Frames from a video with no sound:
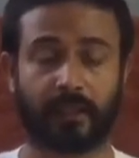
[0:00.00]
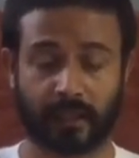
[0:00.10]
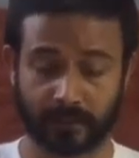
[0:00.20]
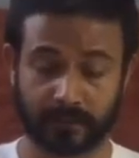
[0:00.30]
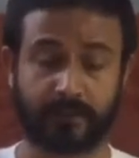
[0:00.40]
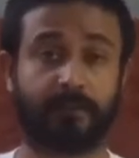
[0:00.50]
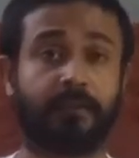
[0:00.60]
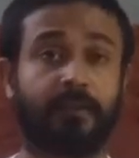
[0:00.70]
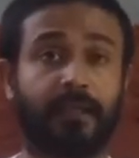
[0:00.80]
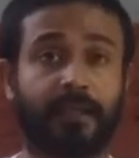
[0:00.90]
and
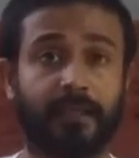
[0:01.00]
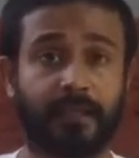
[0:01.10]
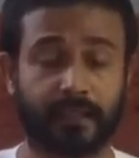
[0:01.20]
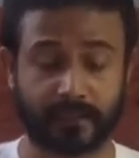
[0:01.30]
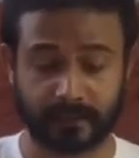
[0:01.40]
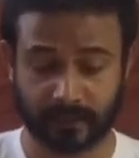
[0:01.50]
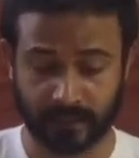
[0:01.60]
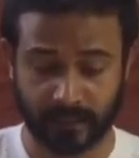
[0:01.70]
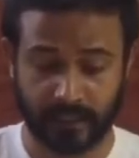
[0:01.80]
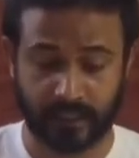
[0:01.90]
the technique is
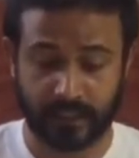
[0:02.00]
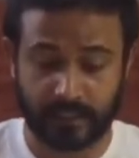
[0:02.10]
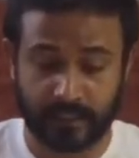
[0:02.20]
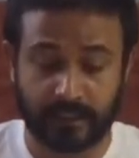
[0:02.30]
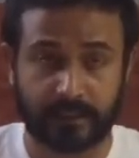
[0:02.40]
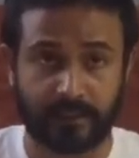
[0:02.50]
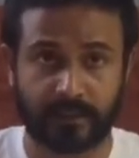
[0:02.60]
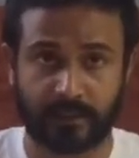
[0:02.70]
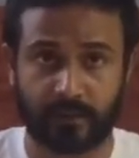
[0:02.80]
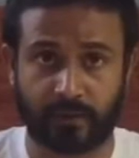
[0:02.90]

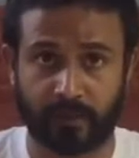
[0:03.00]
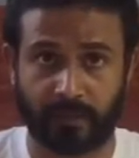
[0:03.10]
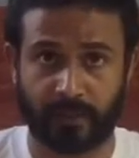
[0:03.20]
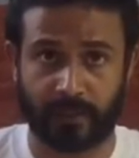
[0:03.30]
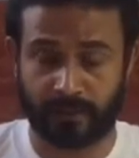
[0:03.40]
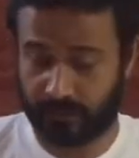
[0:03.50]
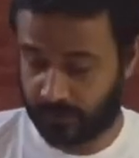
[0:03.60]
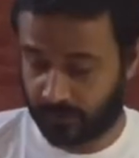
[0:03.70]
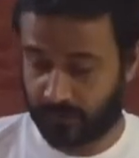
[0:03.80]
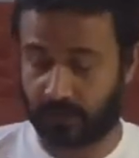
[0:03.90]
just your rib cage.
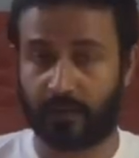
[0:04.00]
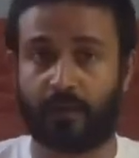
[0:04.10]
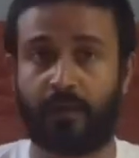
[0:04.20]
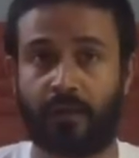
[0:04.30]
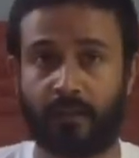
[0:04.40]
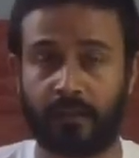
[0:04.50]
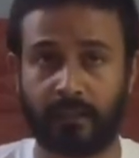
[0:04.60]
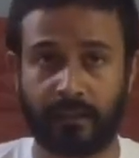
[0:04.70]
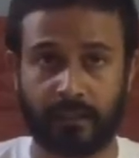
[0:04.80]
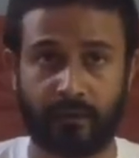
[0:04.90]
Or
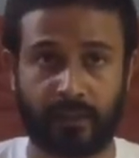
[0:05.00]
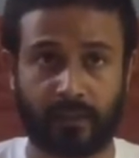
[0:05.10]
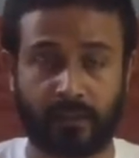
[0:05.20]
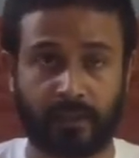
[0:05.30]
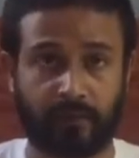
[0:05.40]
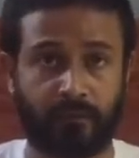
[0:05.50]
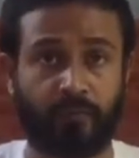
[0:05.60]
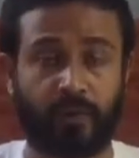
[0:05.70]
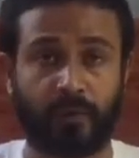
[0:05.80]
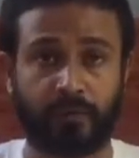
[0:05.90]
you can, if you
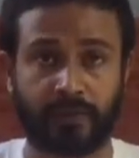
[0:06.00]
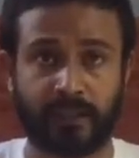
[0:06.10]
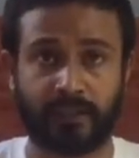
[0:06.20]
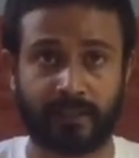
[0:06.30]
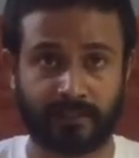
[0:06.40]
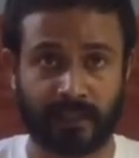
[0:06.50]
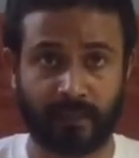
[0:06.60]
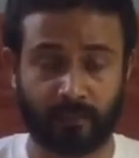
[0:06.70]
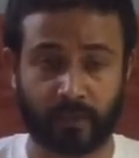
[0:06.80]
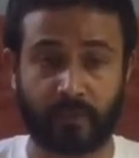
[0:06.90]
want to check the
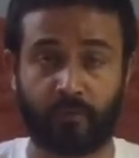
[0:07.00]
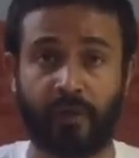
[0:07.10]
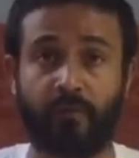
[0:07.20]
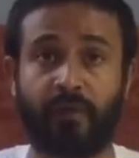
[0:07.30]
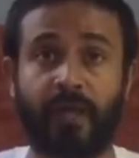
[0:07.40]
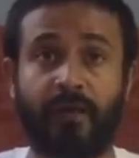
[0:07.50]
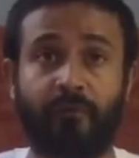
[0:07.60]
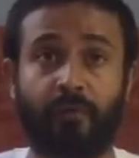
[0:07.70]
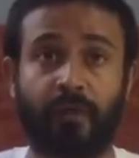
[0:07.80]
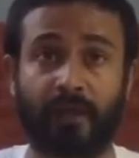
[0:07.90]
exact point where we have
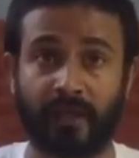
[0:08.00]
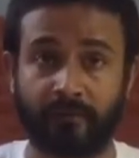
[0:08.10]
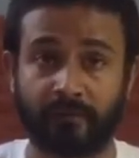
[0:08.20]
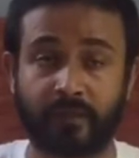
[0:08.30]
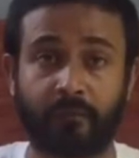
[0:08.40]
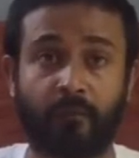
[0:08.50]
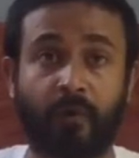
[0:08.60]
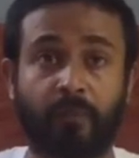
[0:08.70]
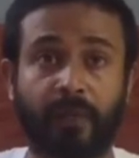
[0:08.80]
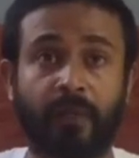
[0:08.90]
to give the
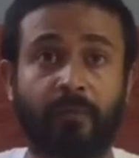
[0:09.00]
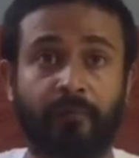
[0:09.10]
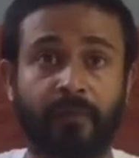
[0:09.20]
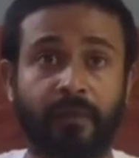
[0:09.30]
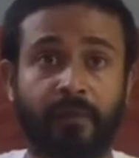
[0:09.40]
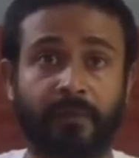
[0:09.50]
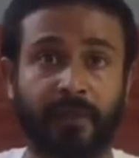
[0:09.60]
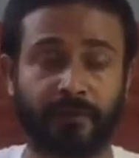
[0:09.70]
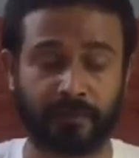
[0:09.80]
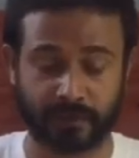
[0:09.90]
warming up of the rib
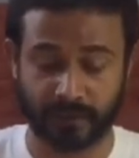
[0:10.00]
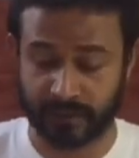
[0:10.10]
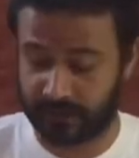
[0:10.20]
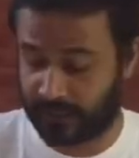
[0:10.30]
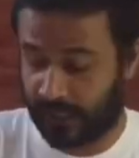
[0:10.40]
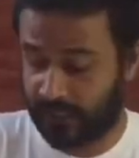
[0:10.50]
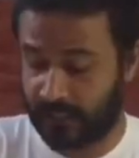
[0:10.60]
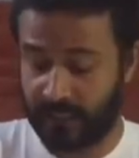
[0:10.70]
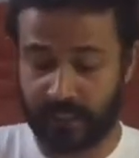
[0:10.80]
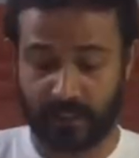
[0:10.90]
cage muscle, is that
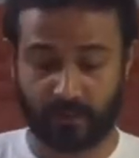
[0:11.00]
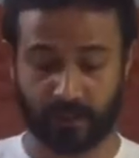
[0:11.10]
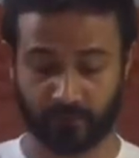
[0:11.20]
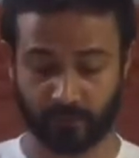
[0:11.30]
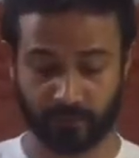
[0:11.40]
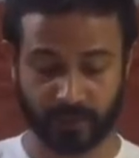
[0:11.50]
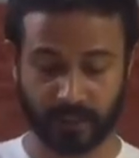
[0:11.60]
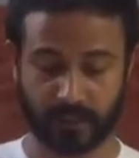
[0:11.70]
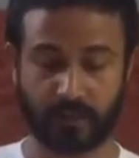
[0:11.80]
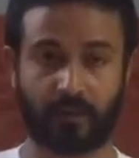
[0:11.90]
you have to
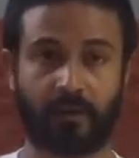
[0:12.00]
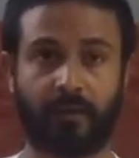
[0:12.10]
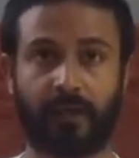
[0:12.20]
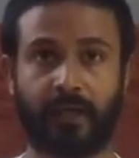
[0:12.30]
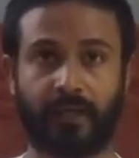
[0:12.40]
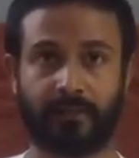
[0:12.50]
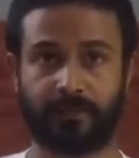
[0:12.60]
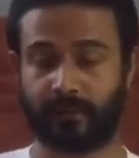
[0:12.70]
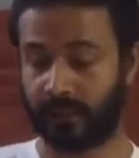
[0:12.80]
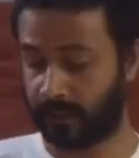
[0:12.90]
make your hand
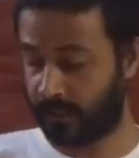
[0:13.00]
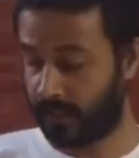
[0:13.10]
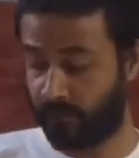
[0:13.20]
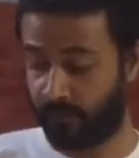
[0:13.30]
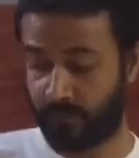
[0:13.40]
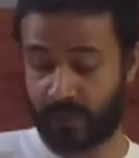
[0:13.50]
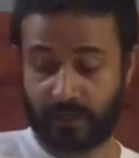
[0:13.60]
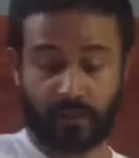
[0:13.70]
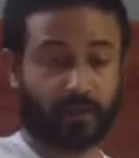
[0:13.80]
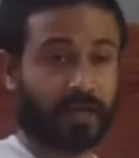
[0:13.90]
straight. Where
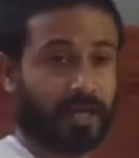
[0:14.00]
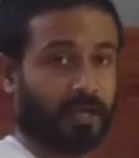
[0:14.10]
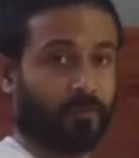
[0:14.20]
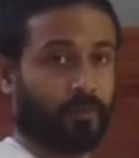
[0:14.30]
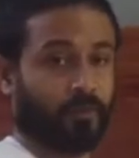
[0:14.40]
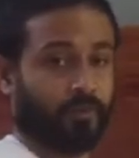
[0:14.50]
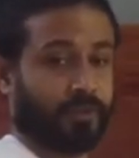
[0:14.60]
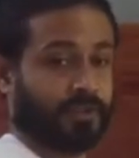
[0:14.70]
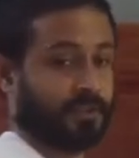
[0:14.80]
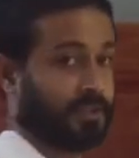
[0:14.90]
your elbow
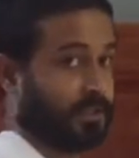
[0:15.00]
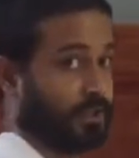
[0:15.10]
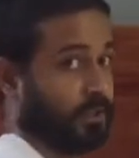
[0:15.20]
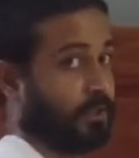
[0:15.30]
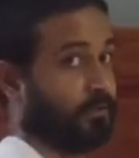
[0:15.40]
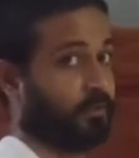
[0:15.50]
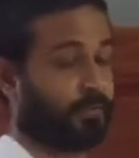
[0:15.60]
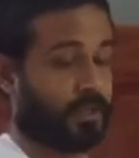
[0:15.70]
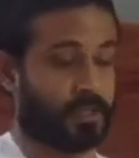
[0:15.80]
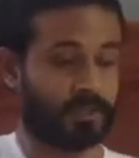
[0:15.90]
is touching the rib
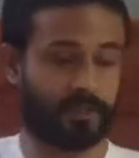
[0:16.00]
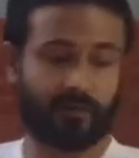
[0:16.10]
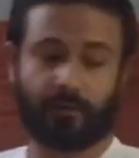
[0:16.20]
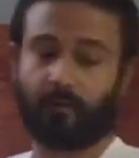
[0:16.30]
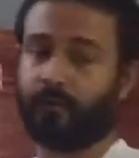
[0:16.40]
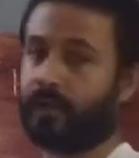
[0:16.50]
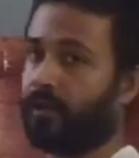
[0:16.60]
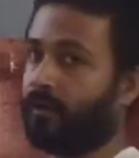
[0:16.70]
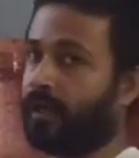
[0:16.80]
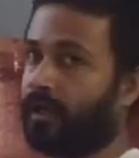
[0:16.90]
cage, where
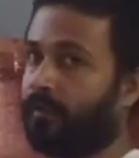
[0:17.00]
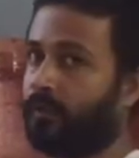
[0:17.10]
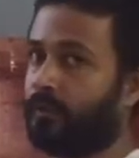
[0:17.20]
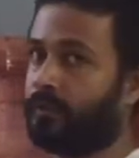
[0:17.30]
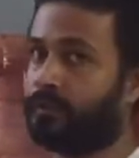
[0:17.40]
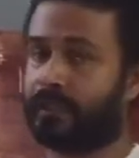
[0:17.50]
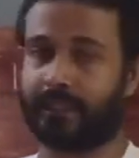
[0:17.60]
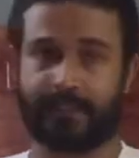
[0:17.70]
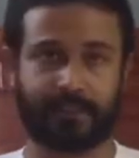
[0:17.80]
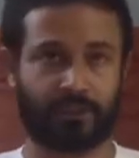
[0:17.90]
your elbows
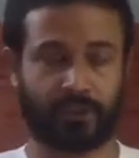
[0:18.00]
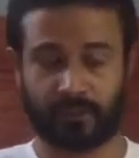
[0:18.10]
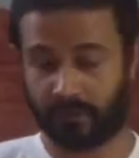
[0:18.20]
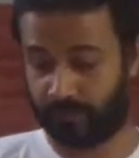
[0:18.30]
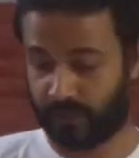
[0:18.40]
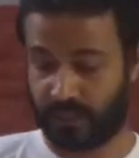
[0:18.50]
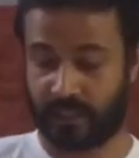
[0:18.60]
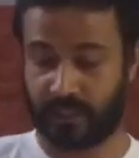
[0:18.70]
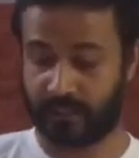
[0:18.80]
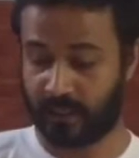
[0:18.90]
are touching the rib
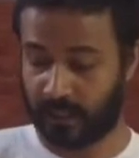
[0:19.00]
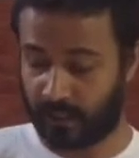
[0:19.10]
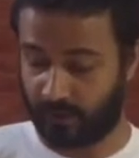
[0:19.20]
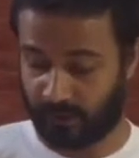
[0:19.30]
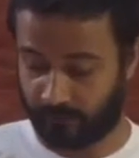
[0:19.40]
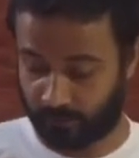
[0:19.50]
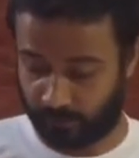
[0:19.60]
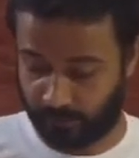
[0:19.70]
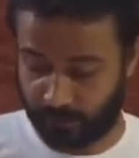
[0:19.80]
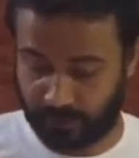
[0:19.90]
cage, you have to
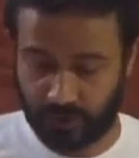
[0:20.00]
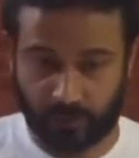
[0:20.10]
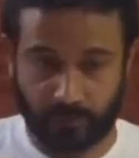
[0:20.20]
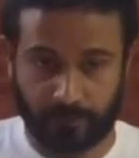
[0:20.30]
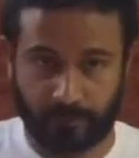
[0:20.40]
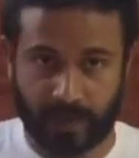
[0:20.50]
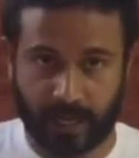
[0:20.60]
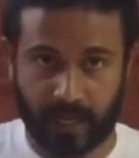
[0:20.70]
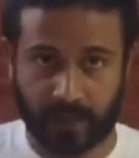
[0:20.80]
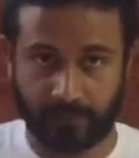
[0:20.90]
put your
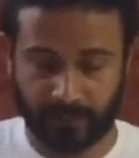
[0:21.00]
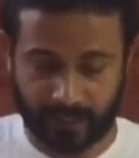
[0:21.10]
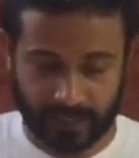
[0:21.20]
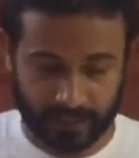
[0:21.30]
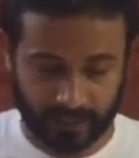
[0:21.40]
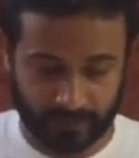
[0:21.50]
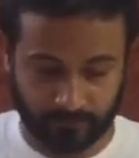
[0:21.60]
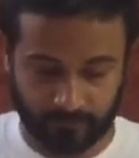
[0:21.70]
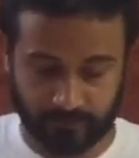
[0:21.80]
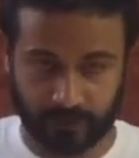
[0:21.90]
palm and
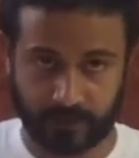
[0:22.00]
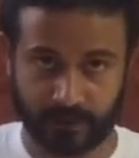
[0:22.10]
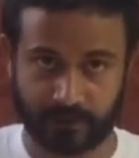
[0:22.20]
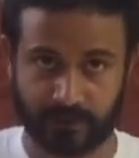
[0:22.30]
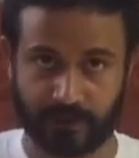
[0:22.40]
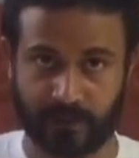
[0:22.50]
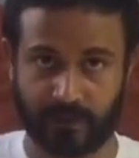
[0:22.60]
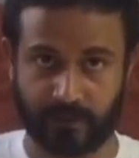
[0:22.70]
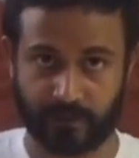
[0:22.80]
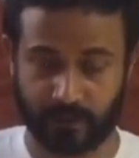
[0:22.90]
fingers there.
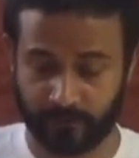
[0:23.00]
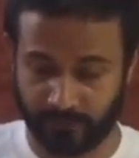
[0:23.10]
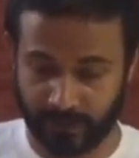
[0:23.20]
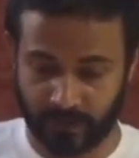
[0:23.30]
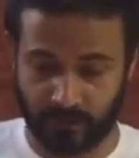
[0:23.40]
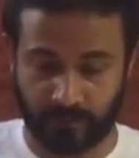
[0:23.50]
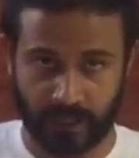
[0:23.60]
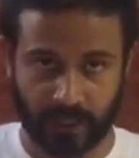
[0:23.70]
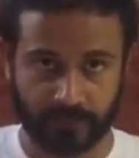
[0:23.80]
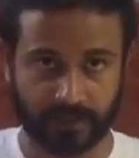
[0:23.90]
Okay, your
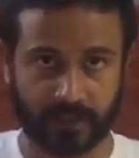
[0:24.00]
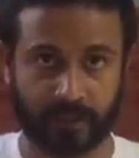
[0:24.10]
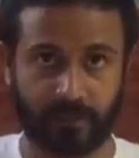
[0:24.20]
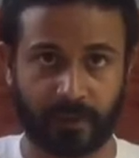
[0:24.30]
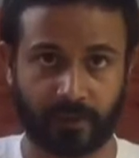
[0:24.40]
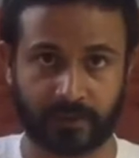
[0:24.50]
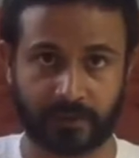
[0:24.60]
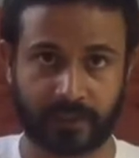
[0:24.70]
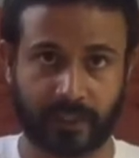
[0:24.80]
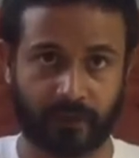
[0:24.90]
palms are coming on the
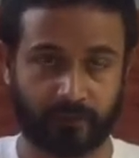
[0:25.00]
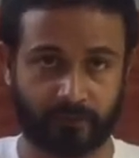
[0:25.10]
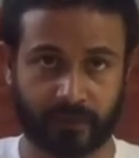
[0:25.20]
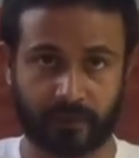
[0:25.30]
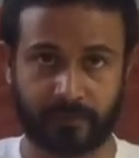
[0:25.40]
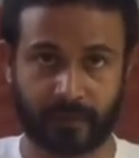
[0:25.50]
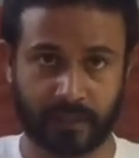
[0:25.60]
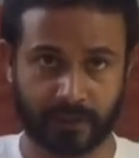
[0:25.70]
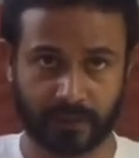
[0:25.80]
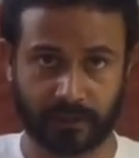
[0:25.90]
side of the rib
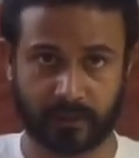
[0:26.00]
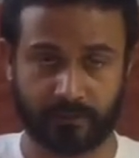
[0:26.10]
cage